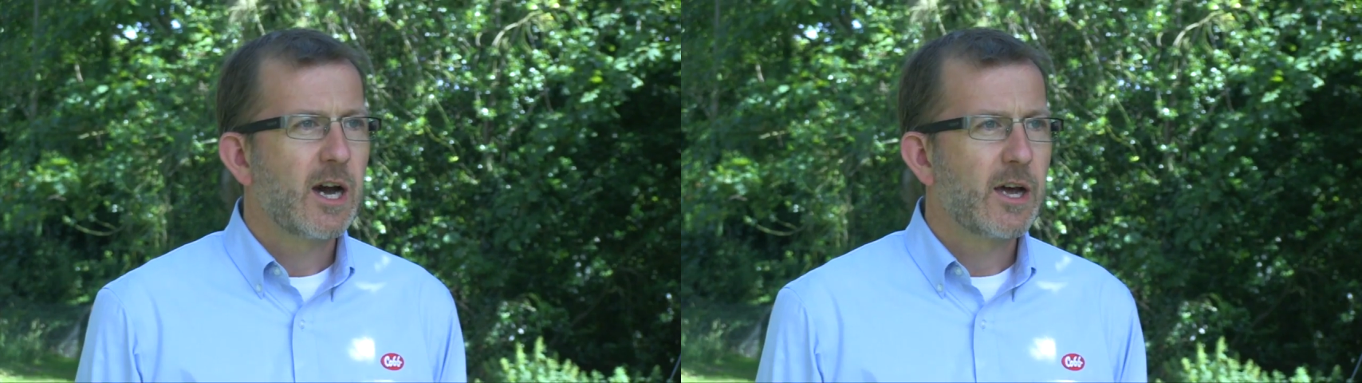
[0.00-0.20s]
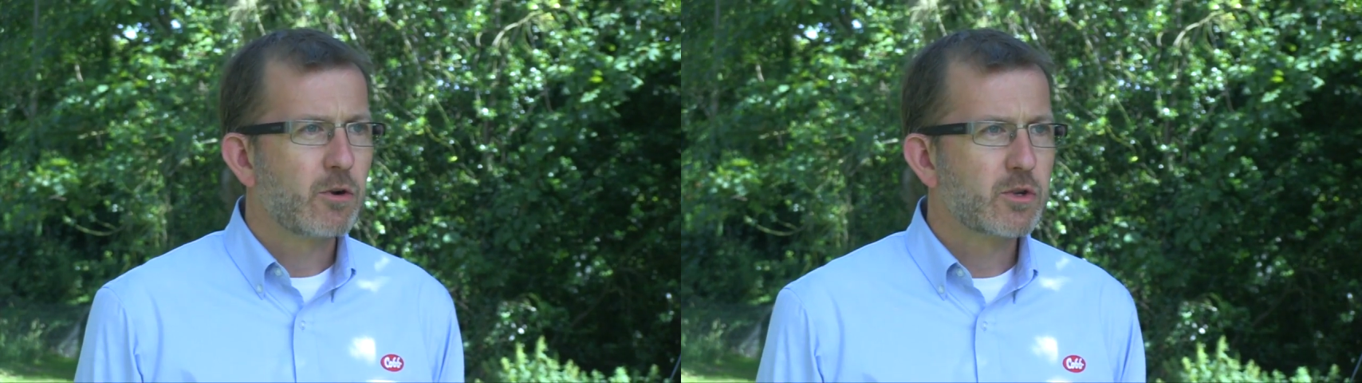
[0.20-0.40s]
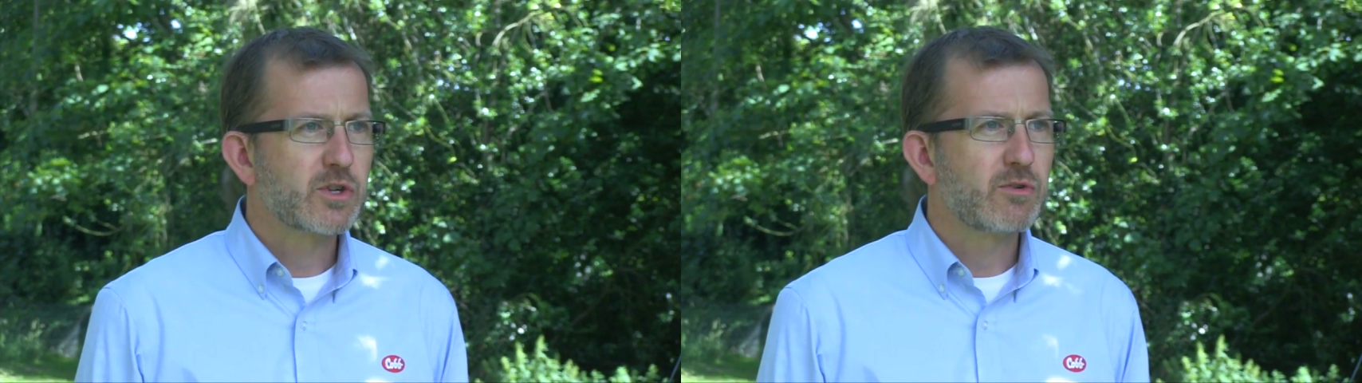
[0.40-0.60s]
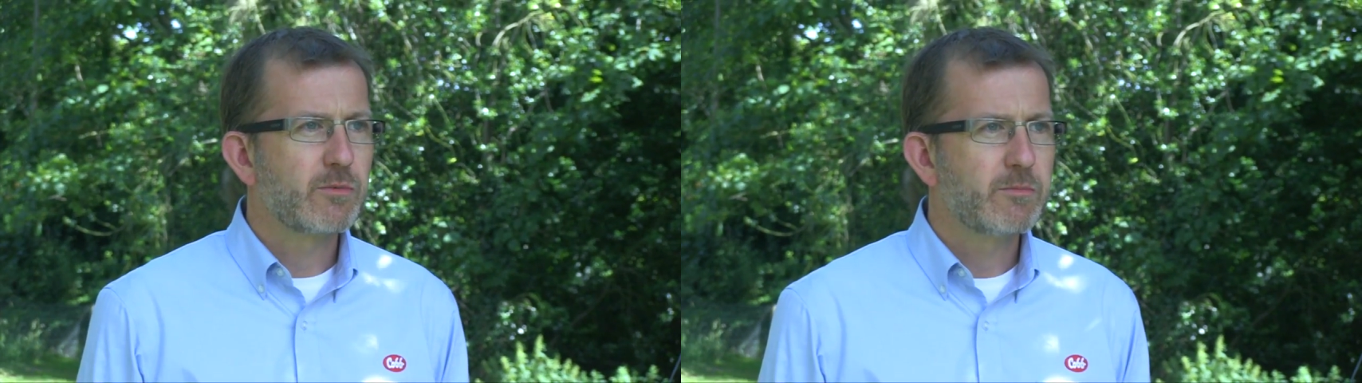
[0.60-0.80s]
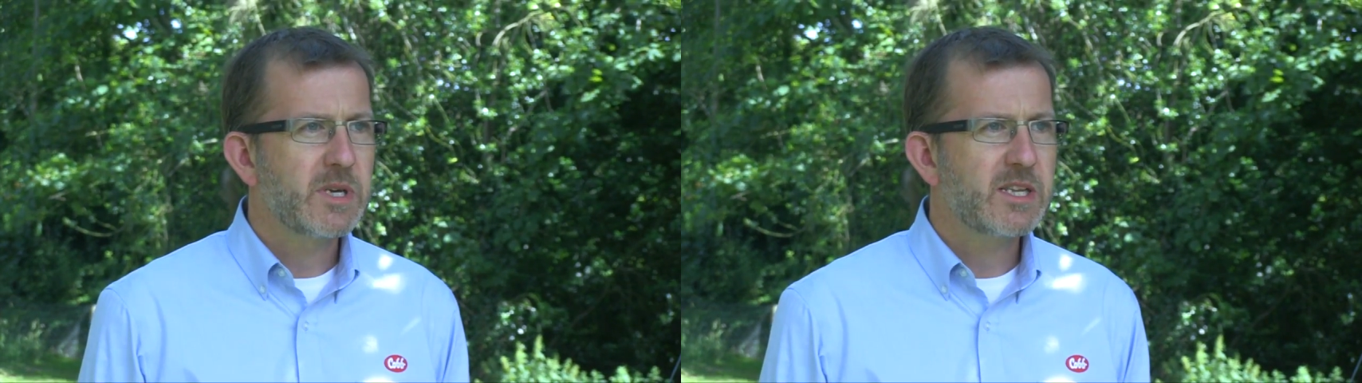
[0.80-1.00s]
and
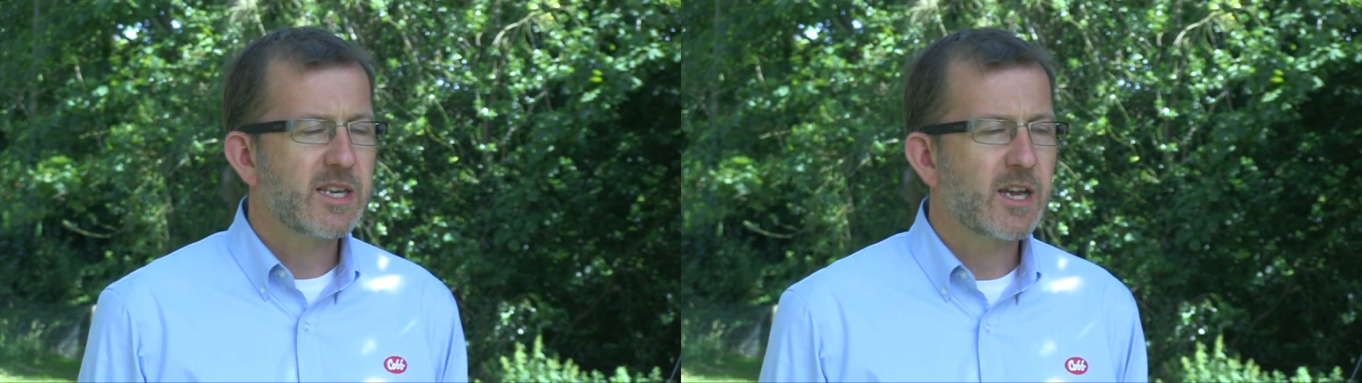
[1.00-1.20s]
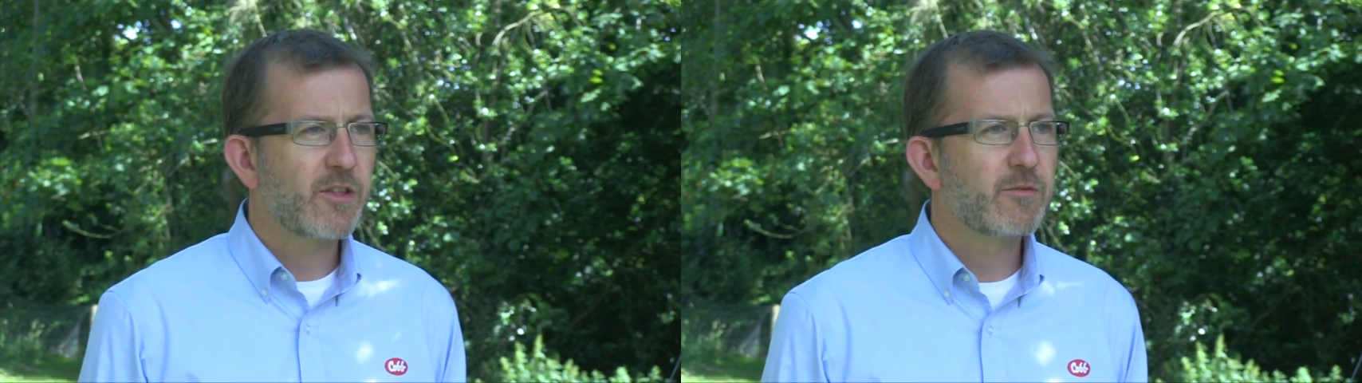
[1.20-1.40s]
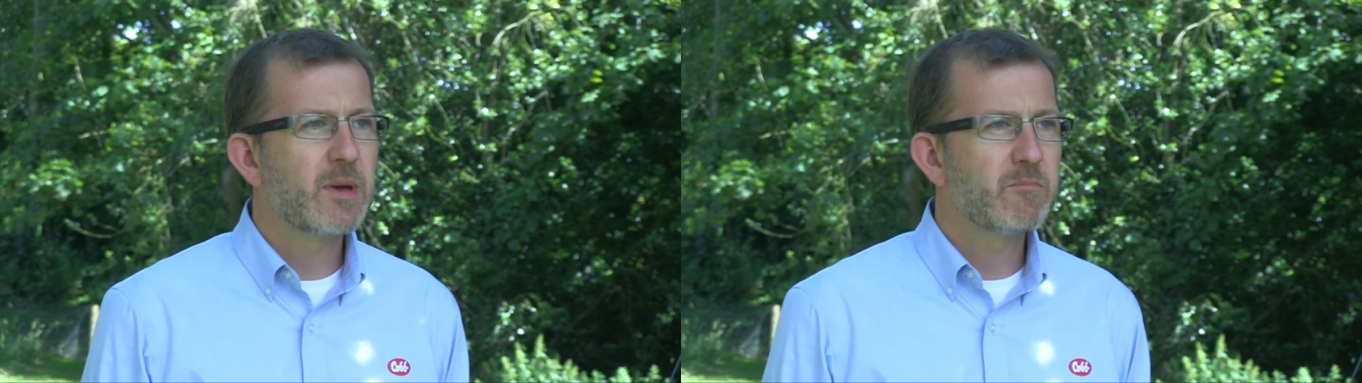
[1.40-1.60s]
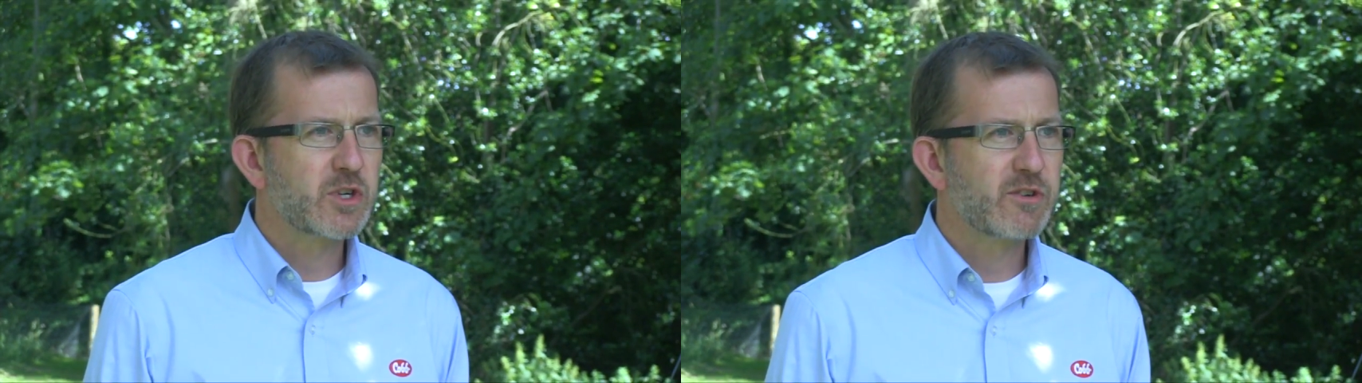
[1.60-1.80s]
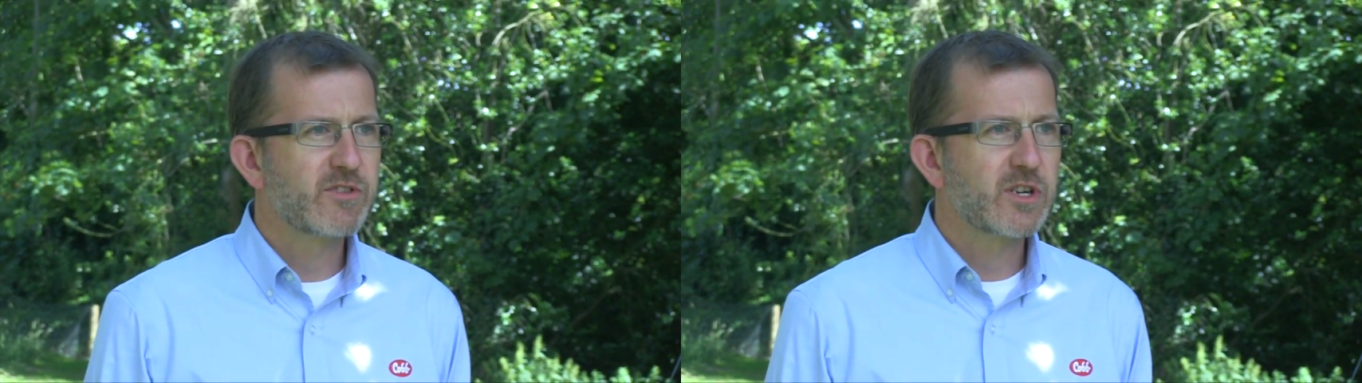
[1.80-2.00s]
also meeting other
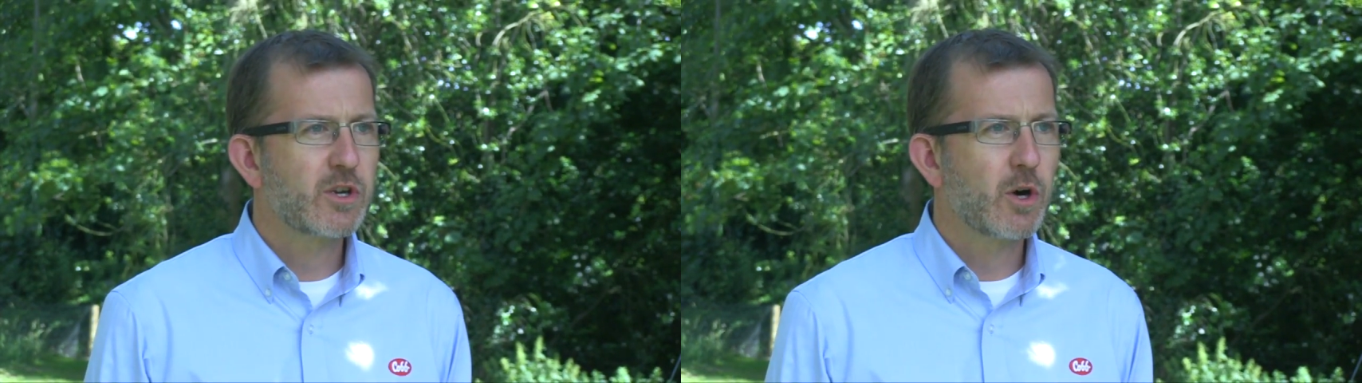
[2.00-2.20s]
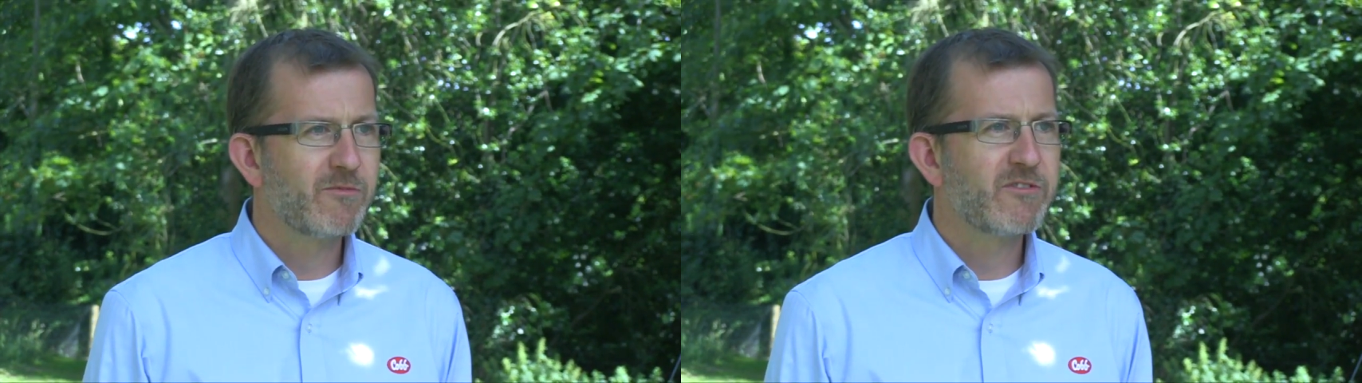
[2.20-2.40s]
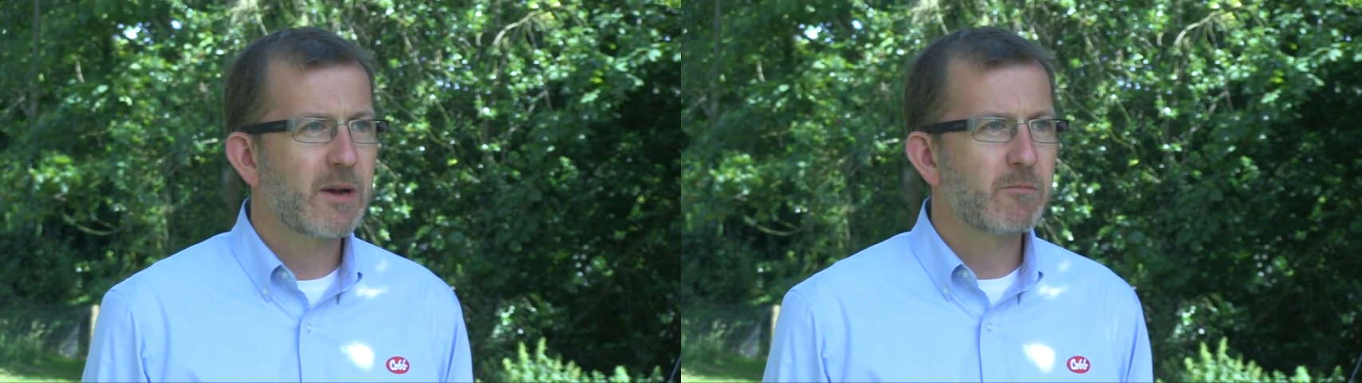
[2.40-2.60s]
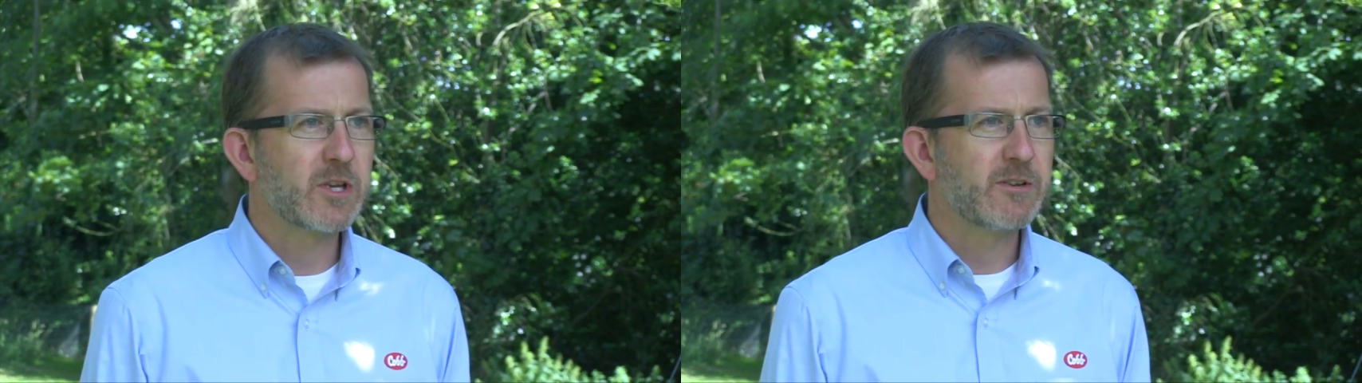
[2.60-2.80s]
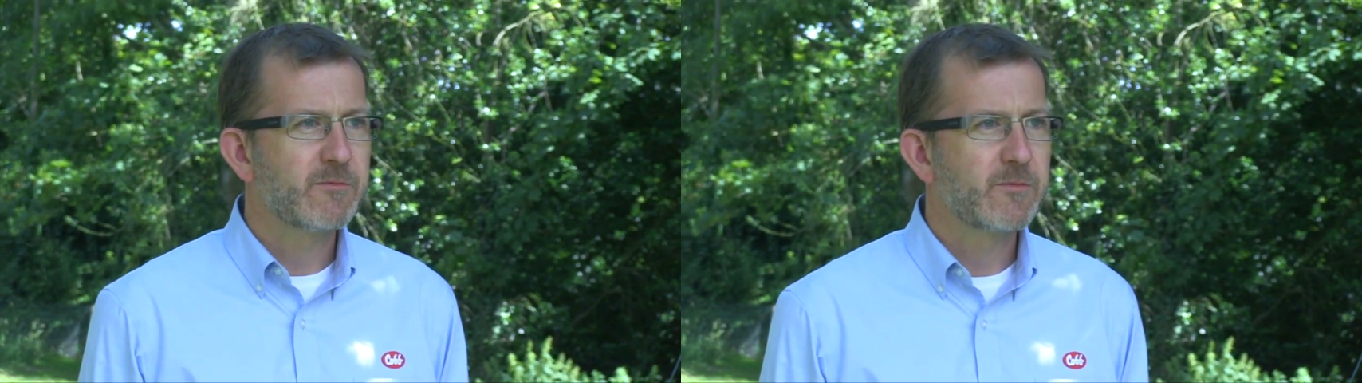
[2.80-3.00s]
members of the Cobb
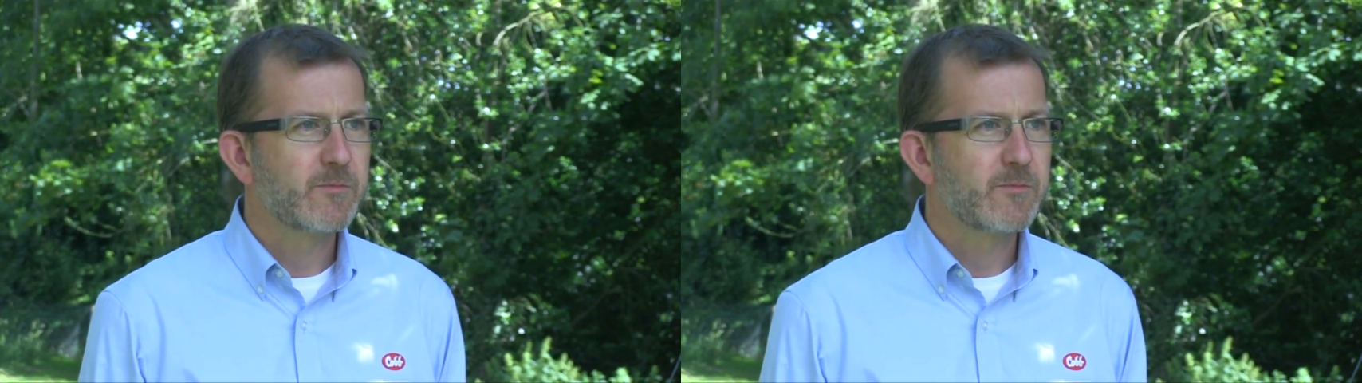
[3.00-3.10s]
family.